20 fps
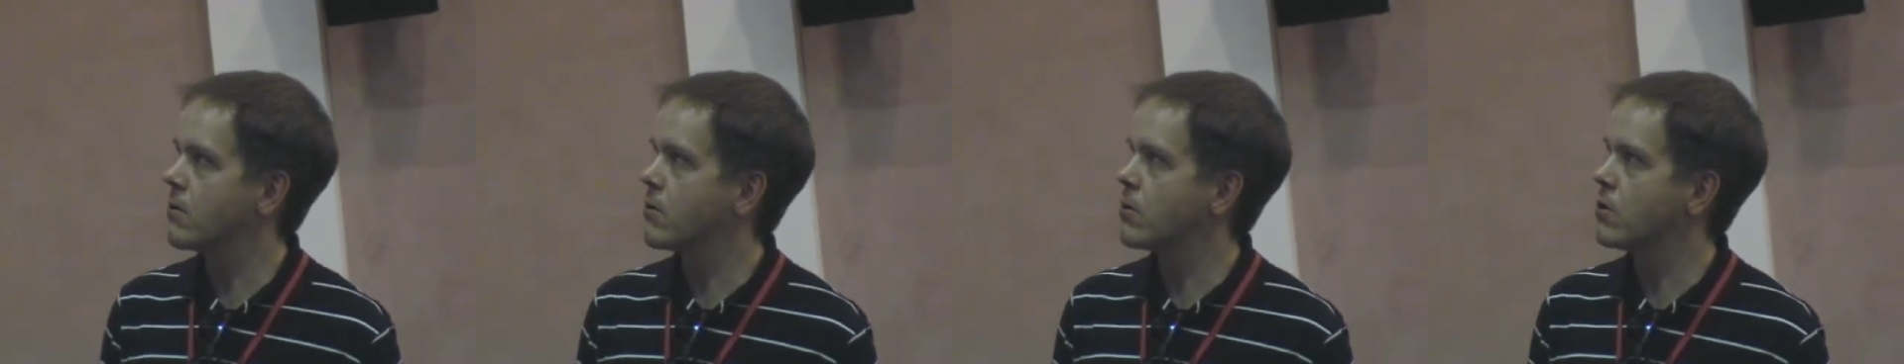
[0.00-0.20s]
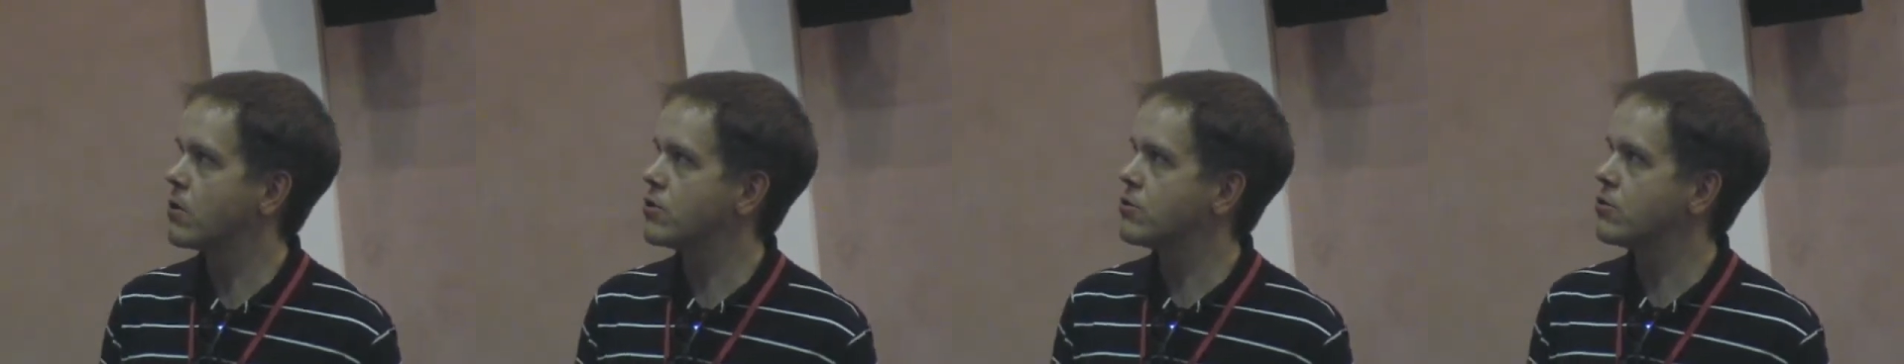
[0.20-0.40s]

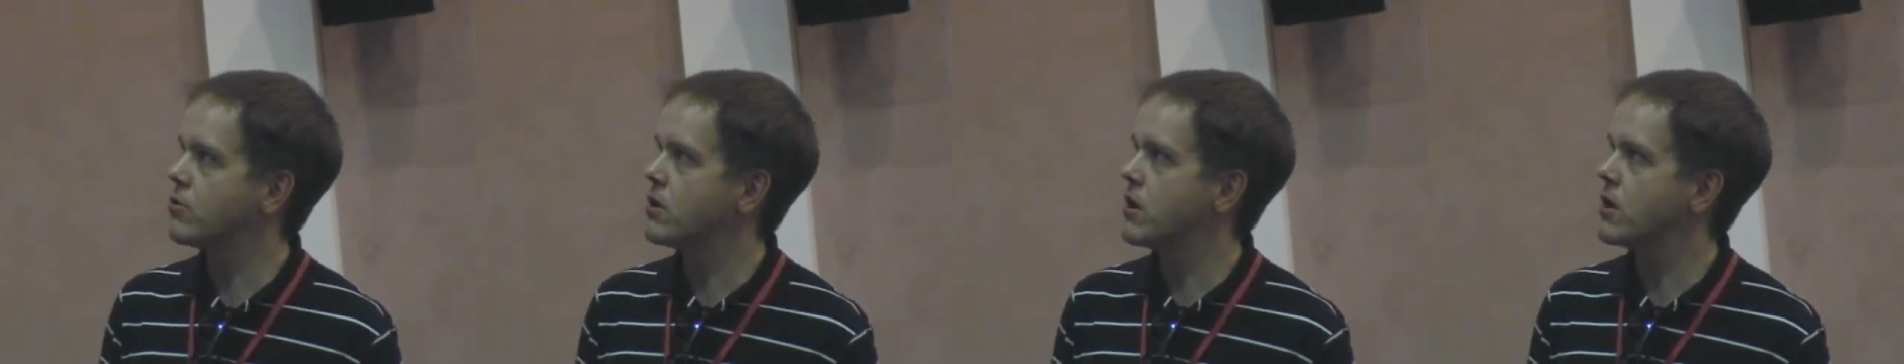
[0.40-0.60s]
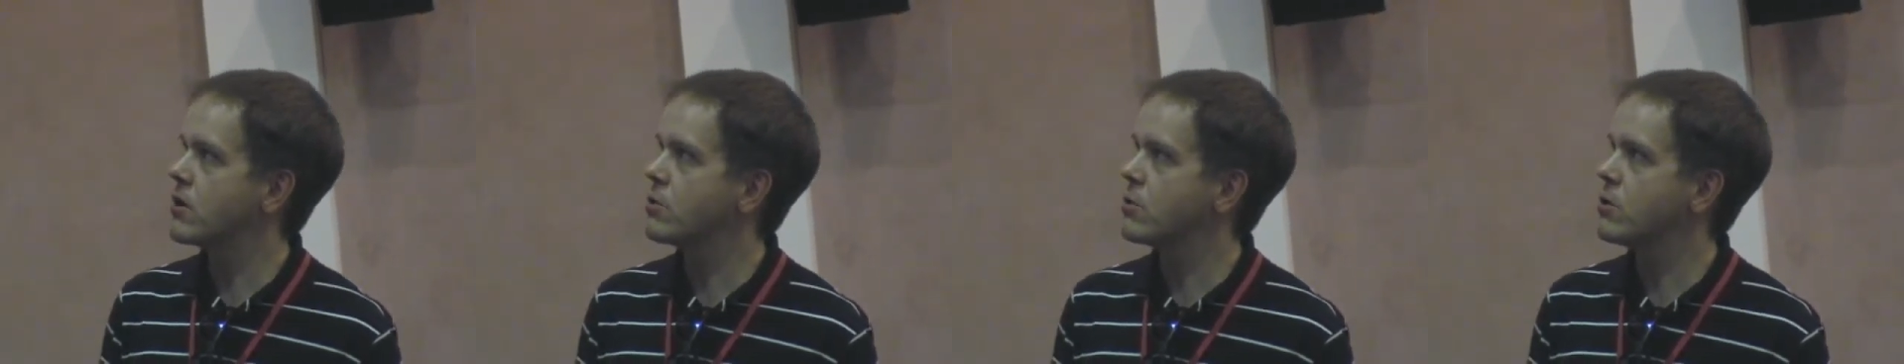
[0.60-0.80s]
what you
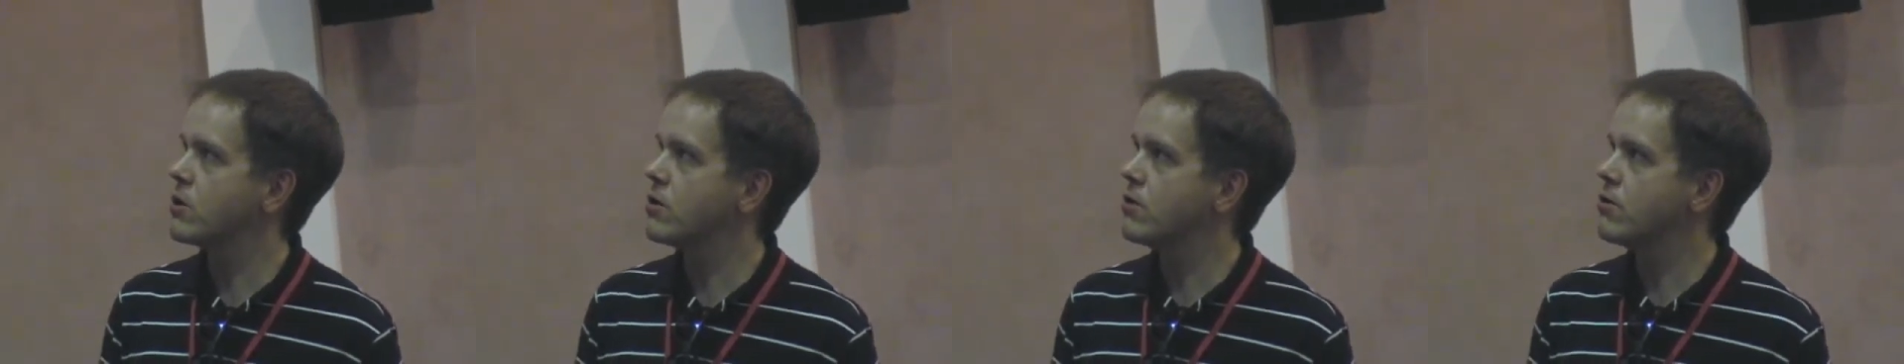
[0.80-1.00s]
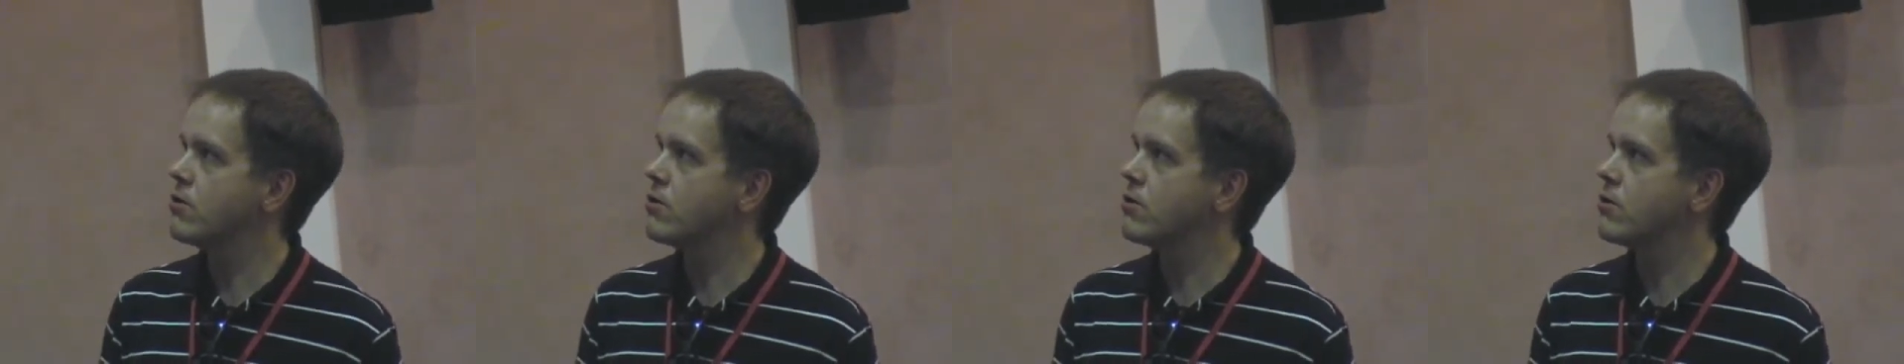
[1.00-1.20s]
get when
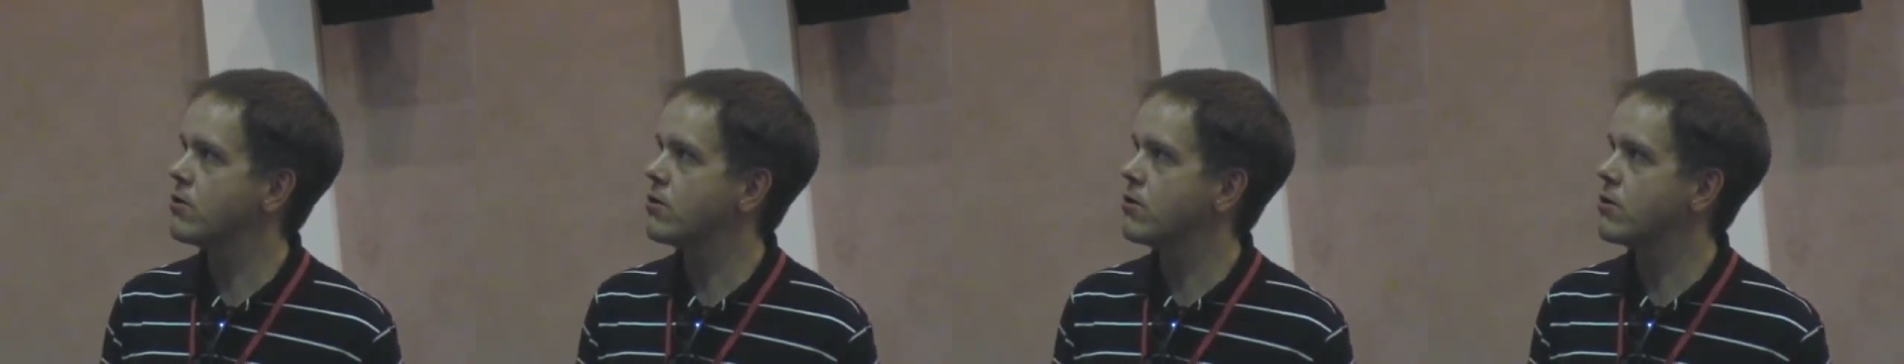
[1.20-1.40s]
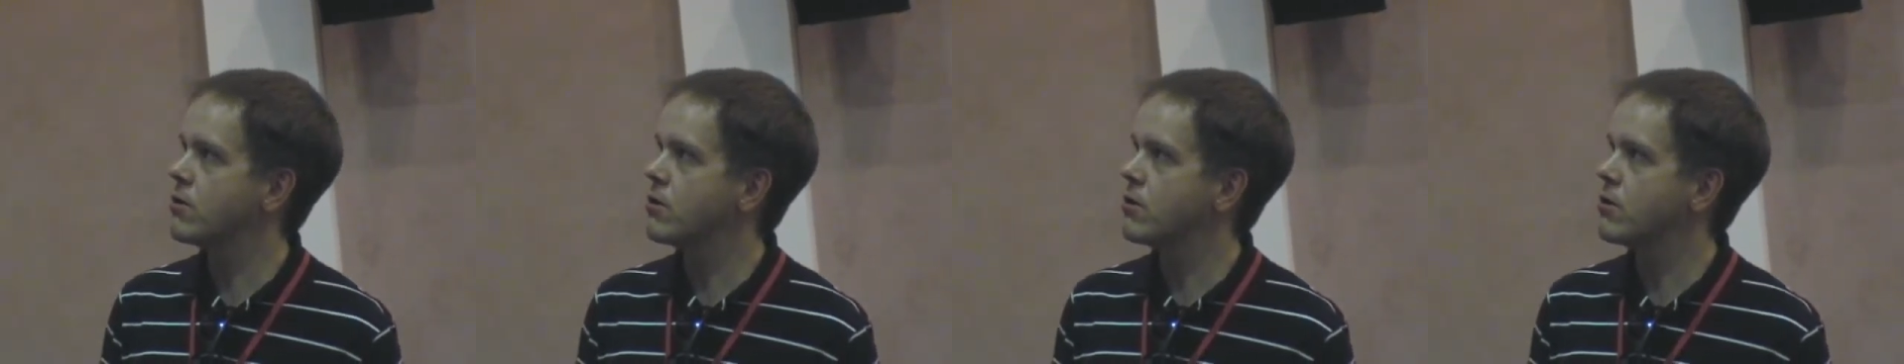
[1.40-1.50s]
you